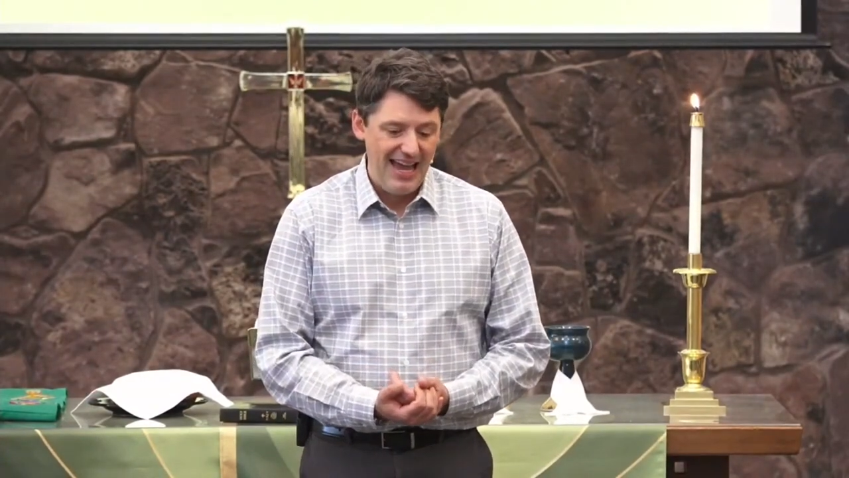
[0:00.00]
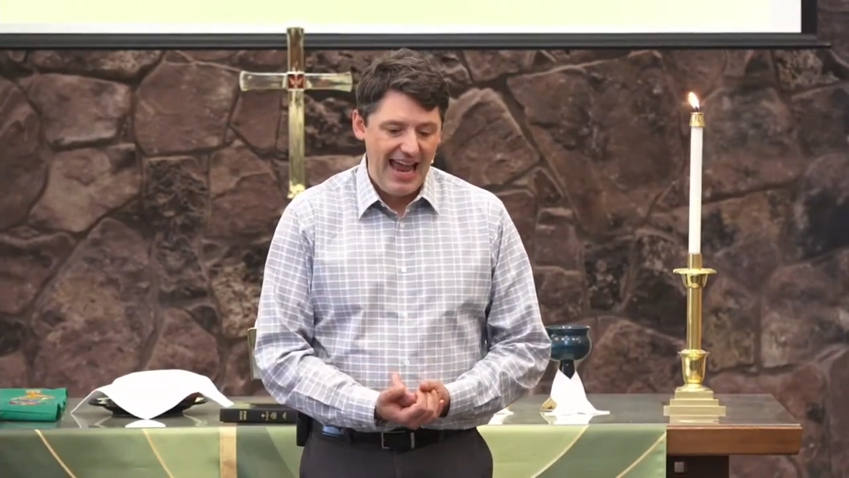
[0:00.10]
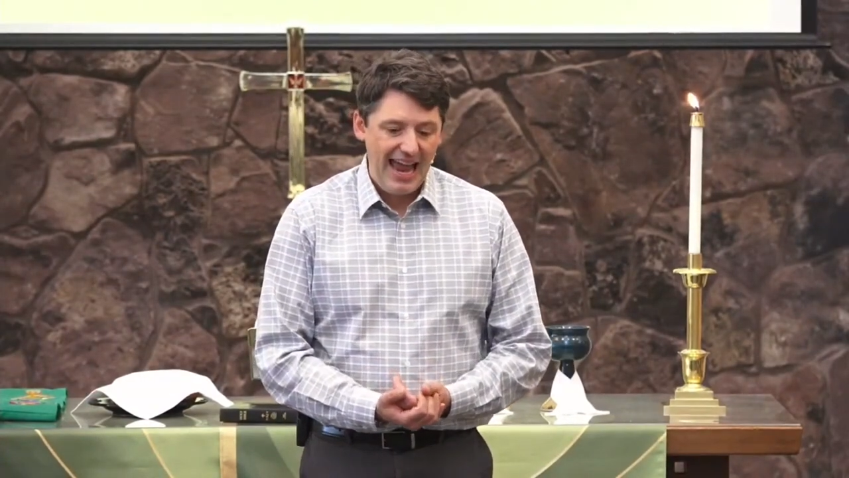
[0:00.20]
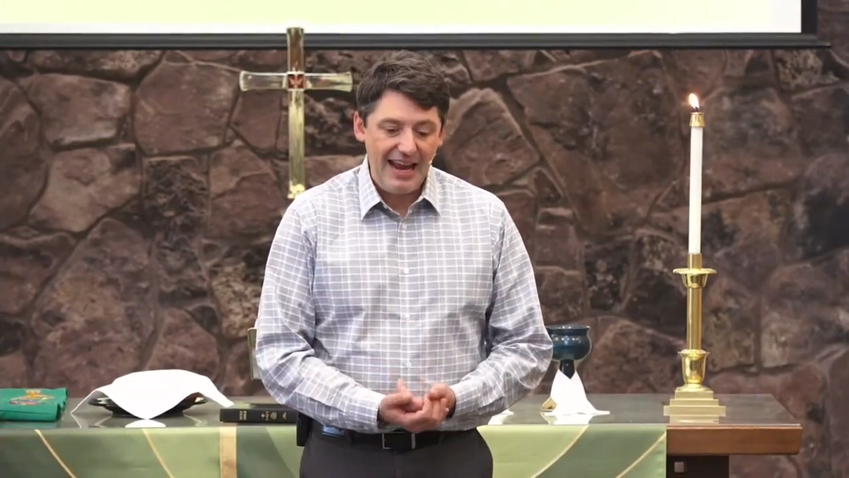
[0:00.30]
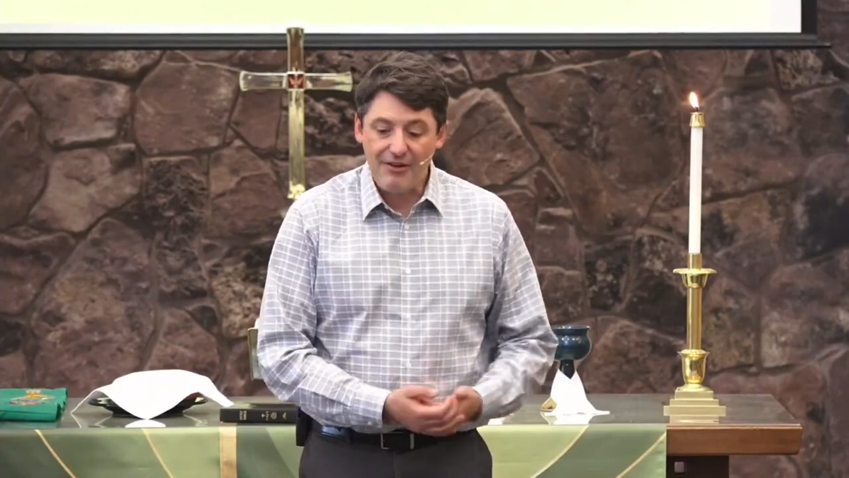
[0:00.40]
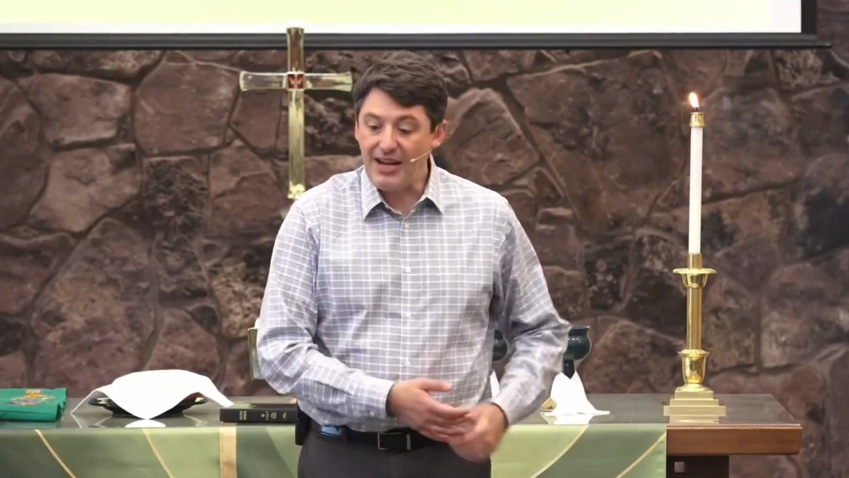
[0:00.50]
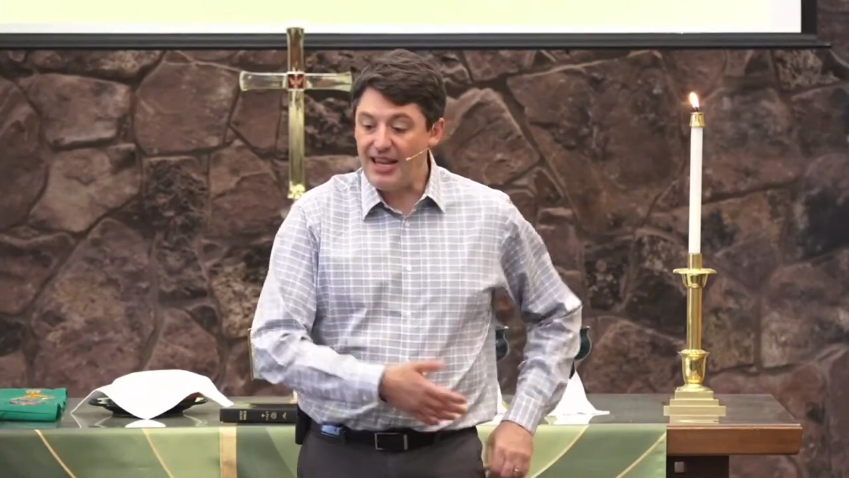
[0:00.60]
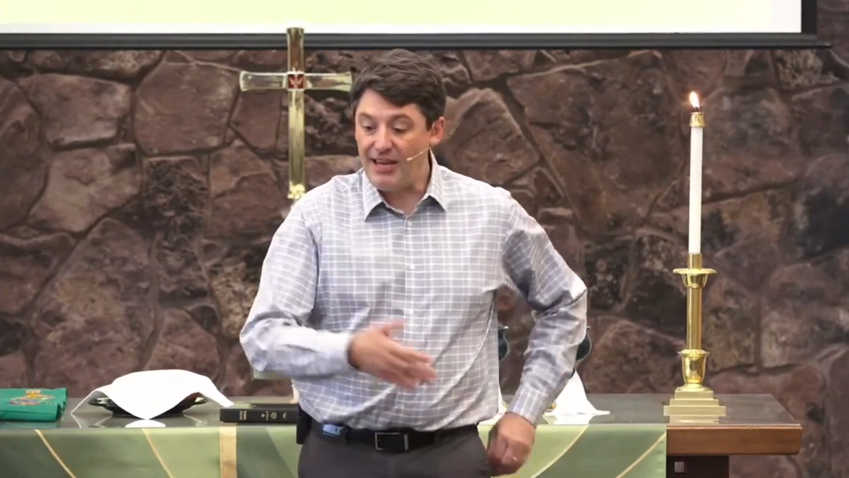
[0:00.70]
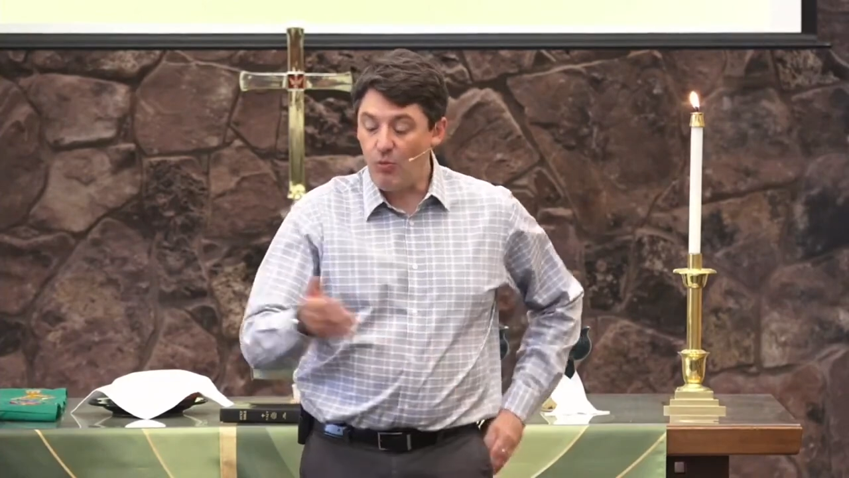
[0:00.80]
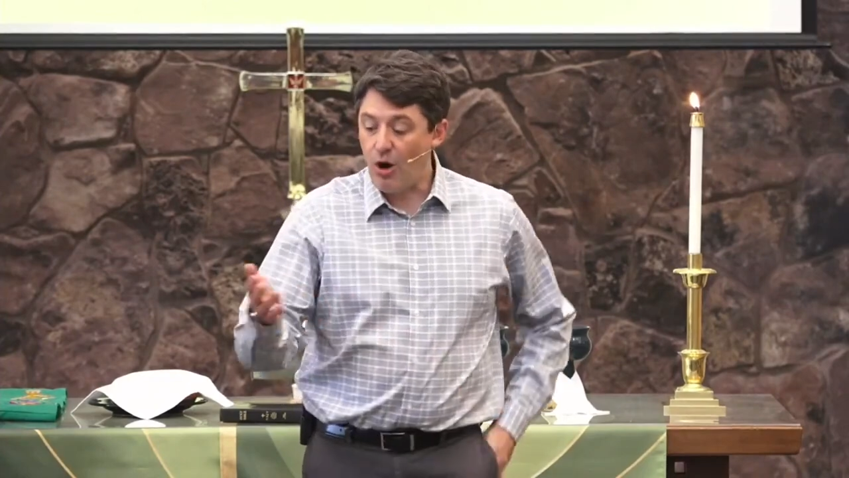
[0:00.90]
And every day
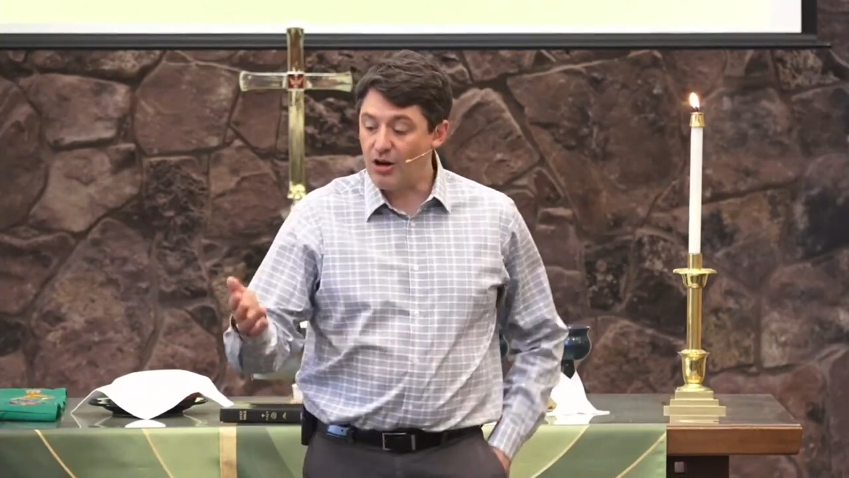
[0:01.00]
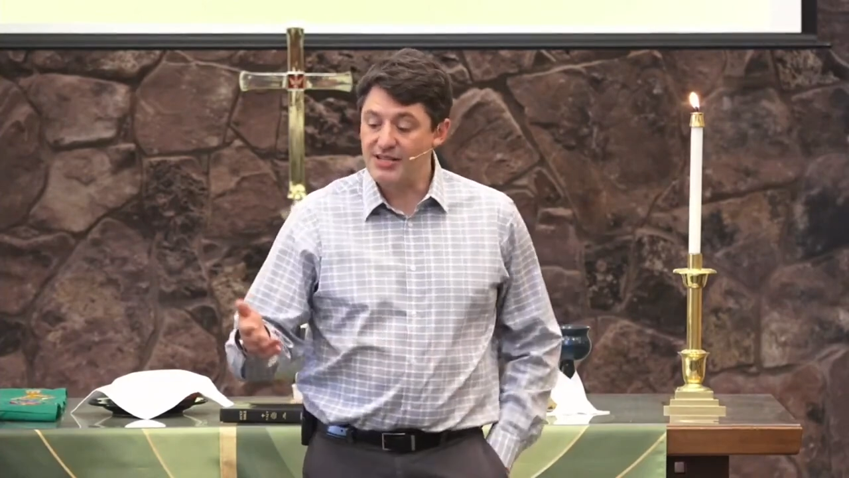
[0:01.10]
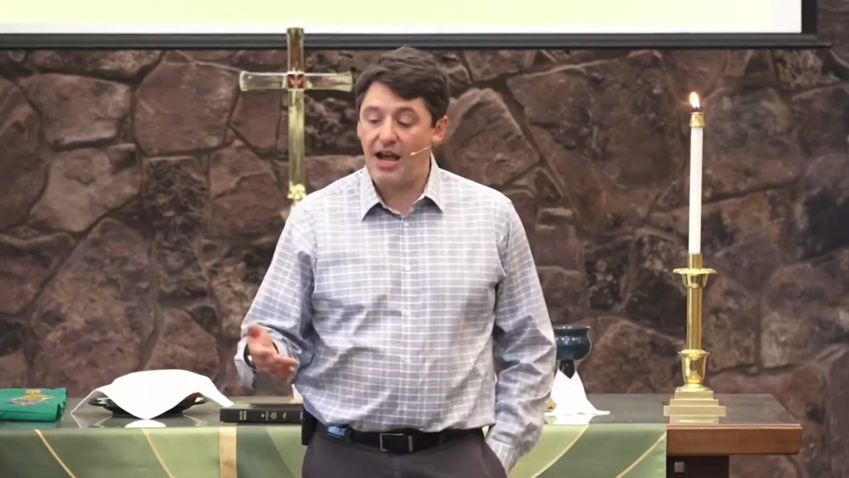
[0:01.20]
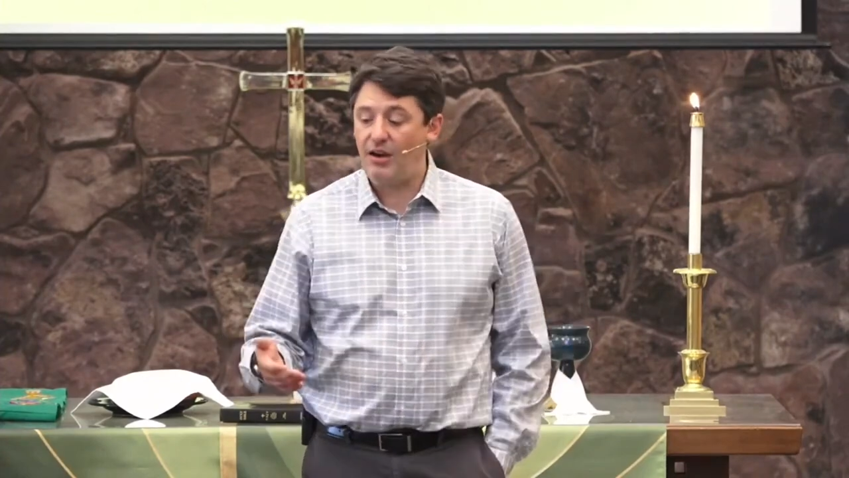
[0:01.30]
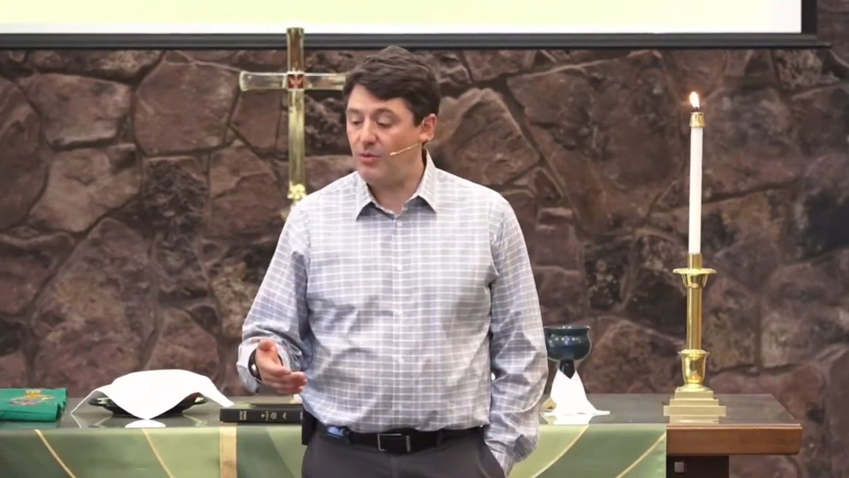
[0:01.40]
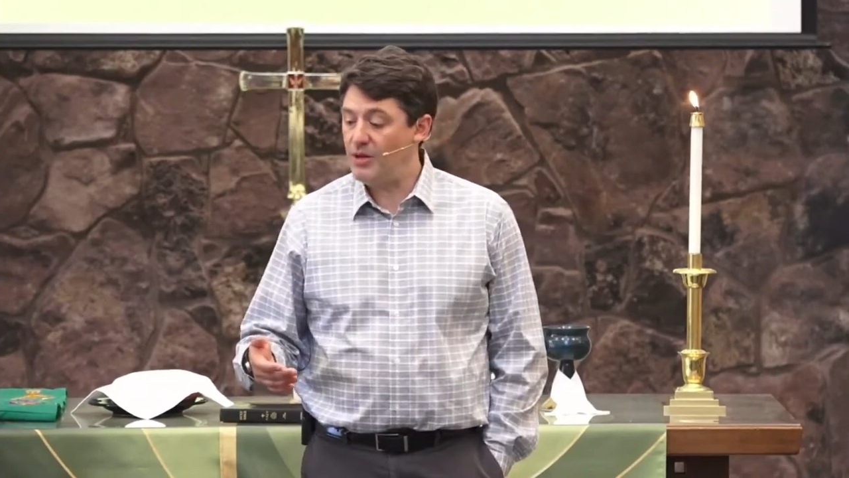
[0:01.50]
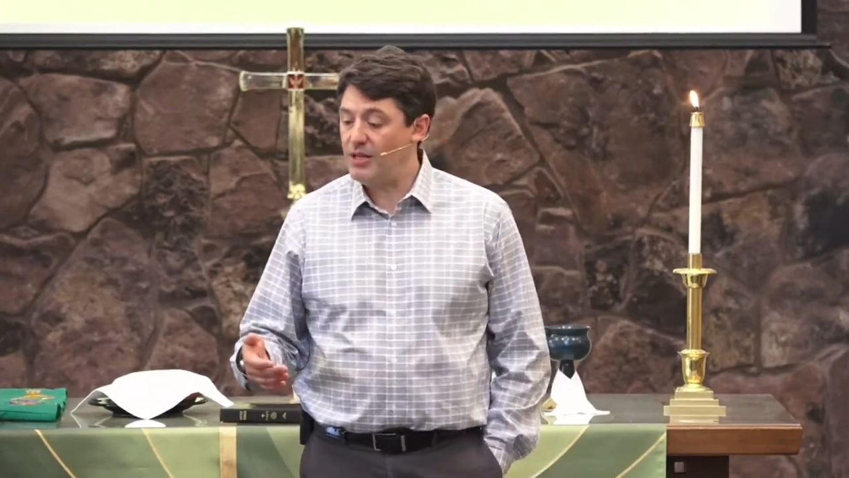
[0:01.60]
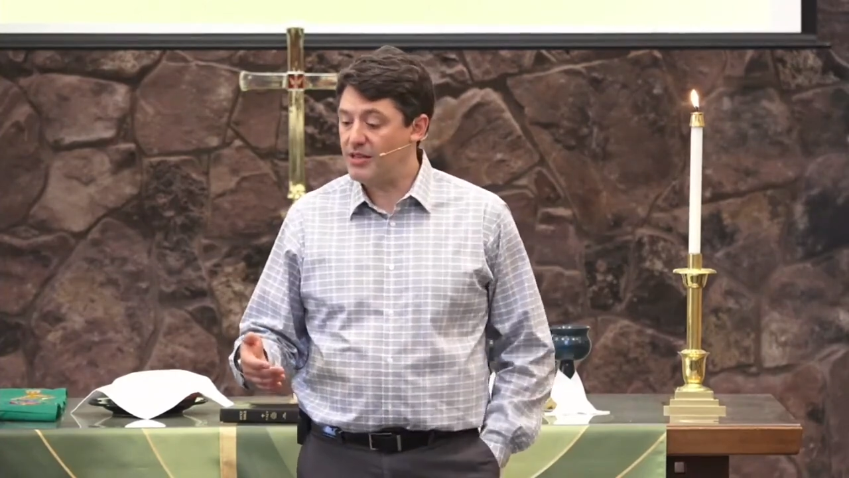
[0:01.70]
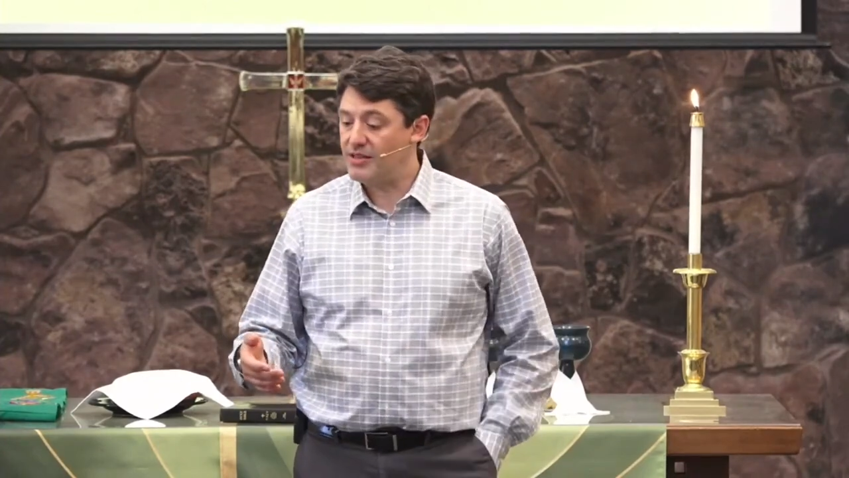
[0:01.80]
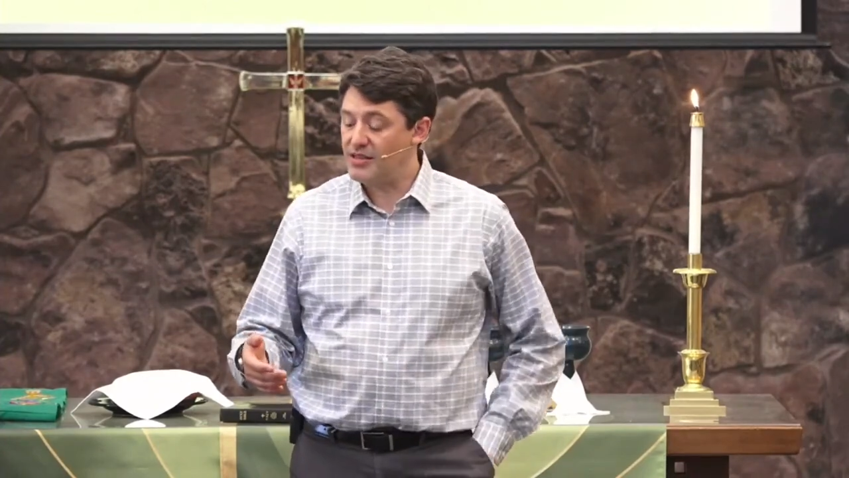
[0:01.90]
he walks out
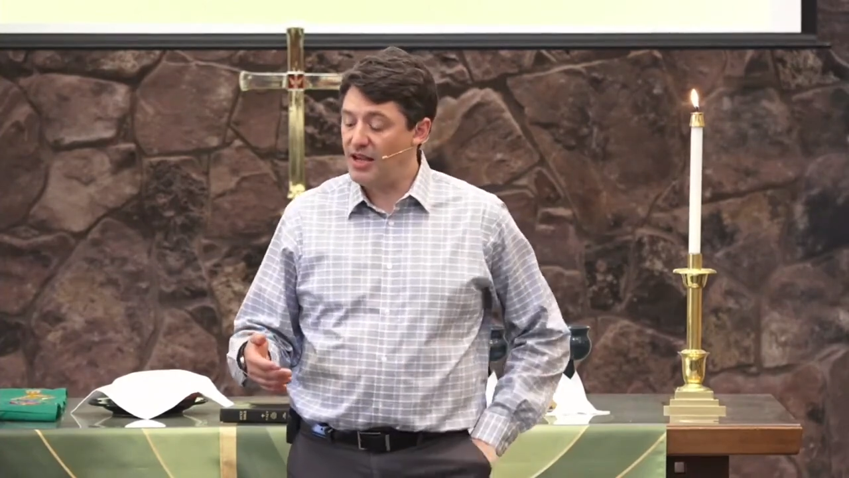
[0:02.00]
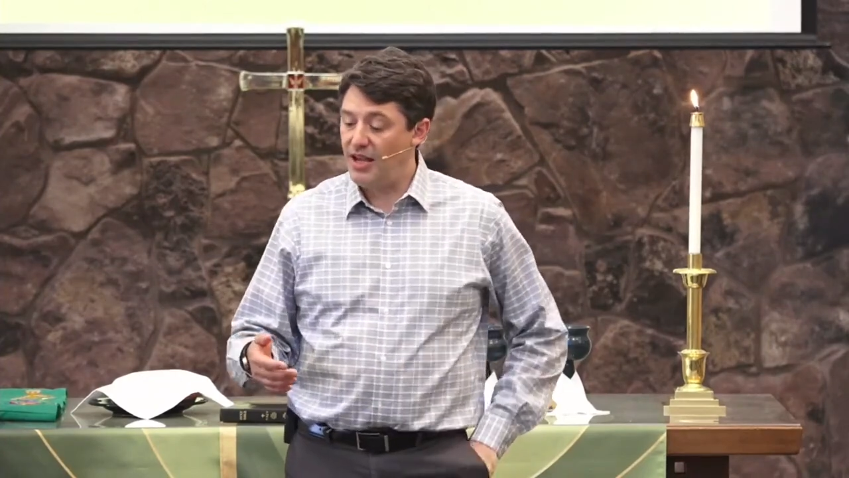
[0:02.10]
with